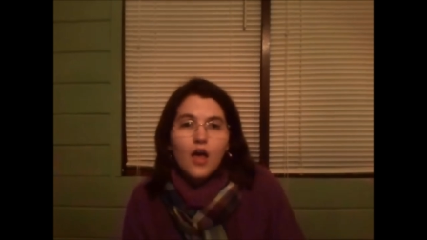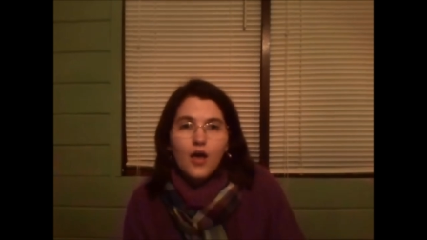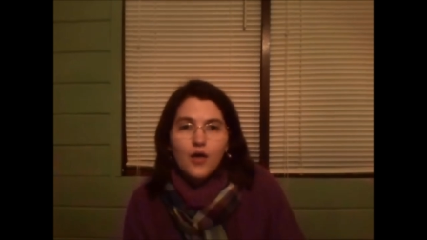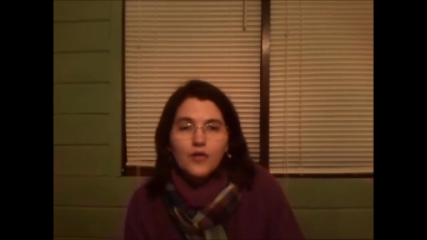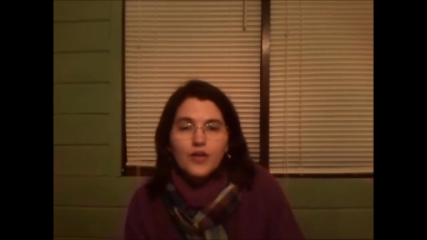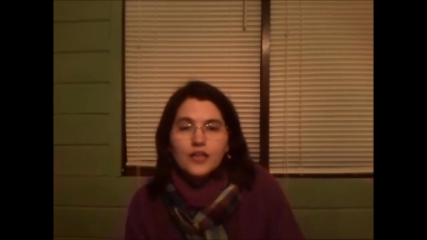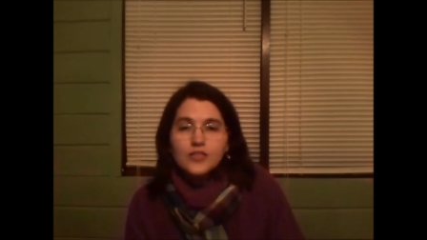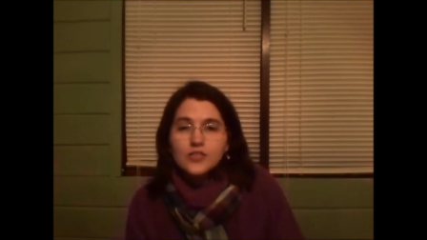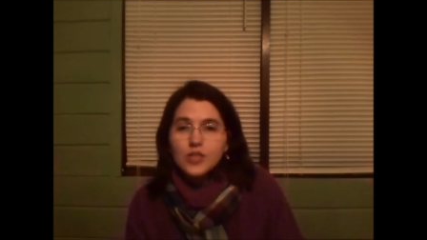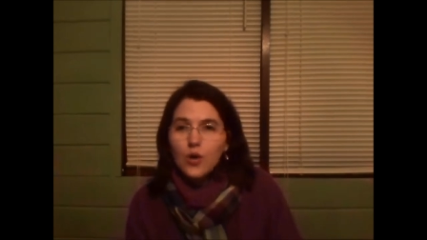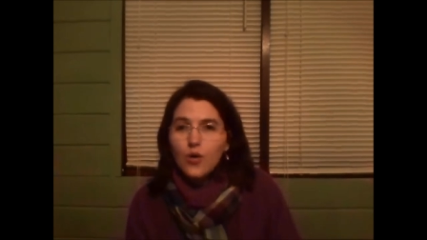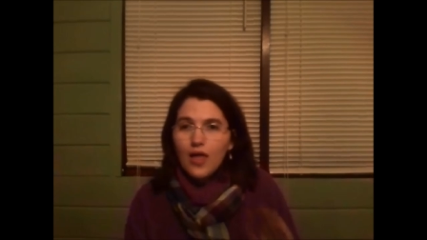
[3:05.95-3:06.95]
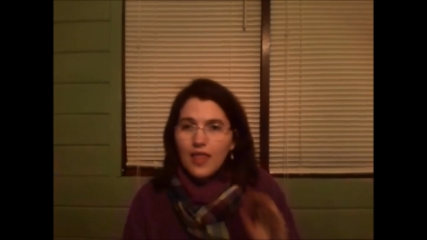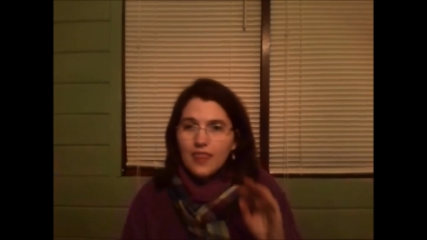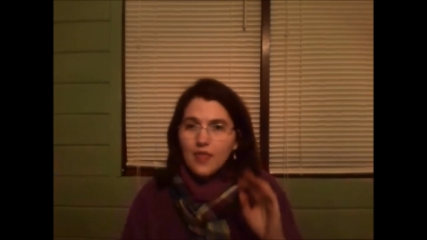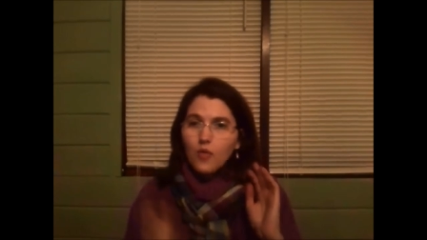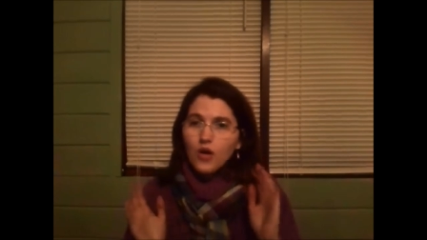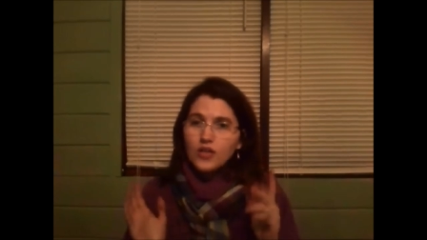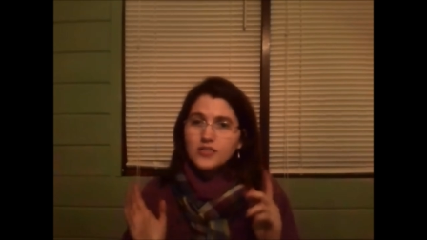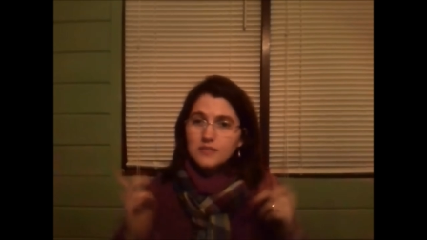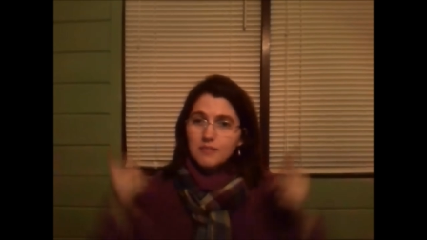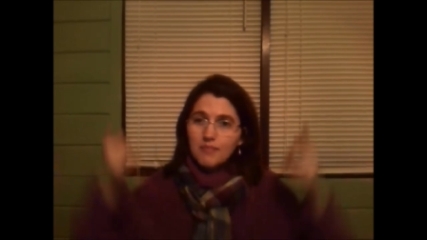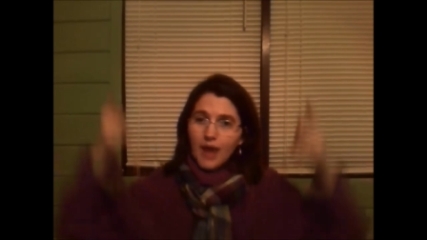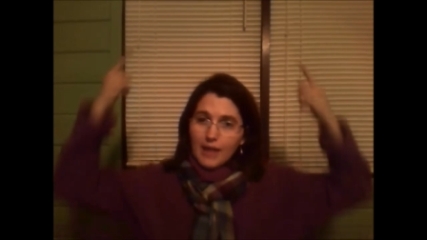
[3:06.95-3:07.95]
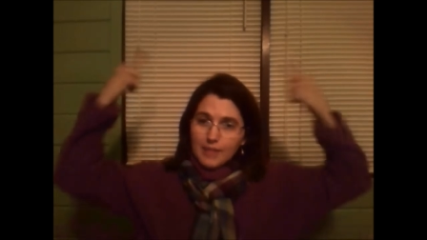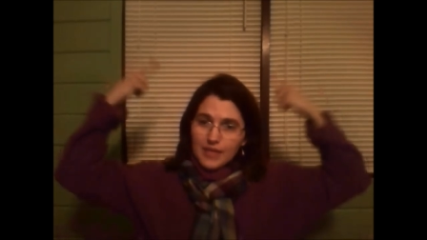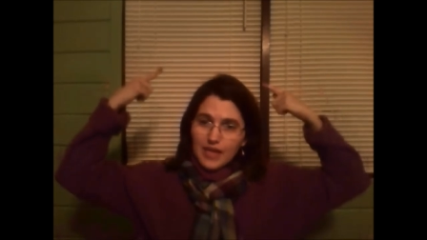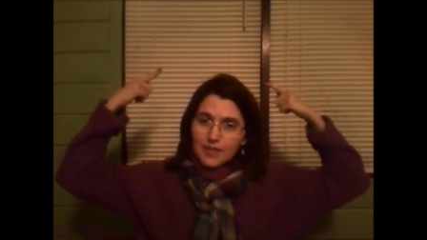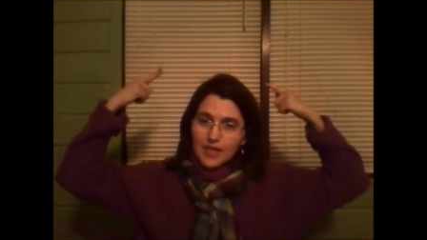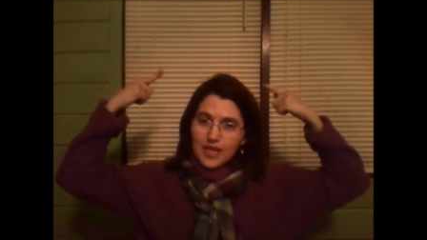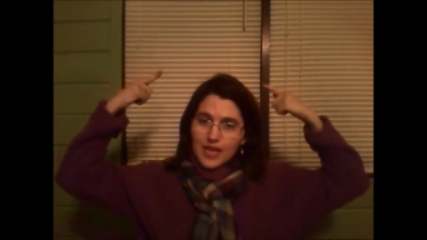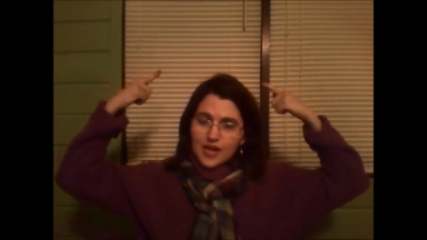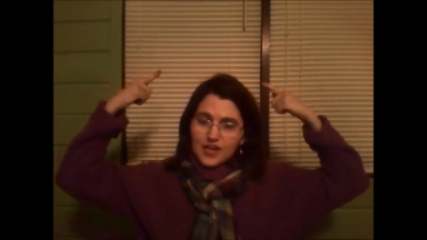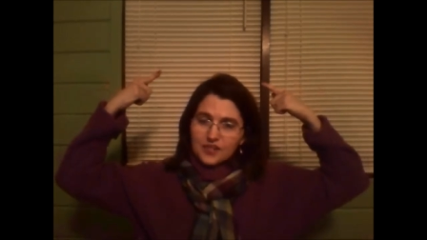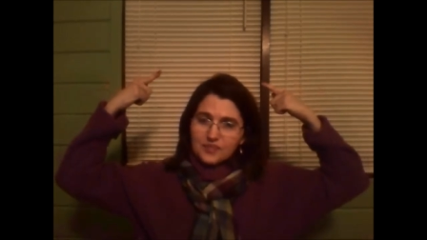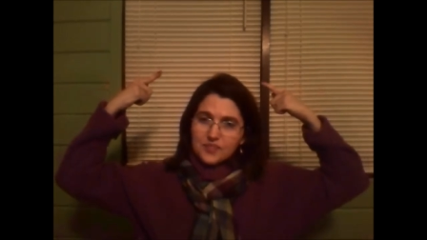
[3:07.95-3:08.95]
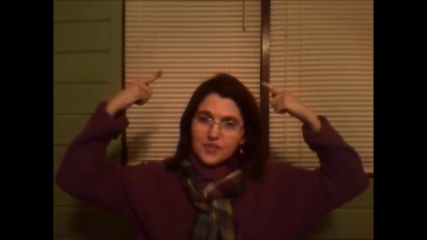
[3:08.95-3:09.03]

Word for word: Okay, so the words might be up here,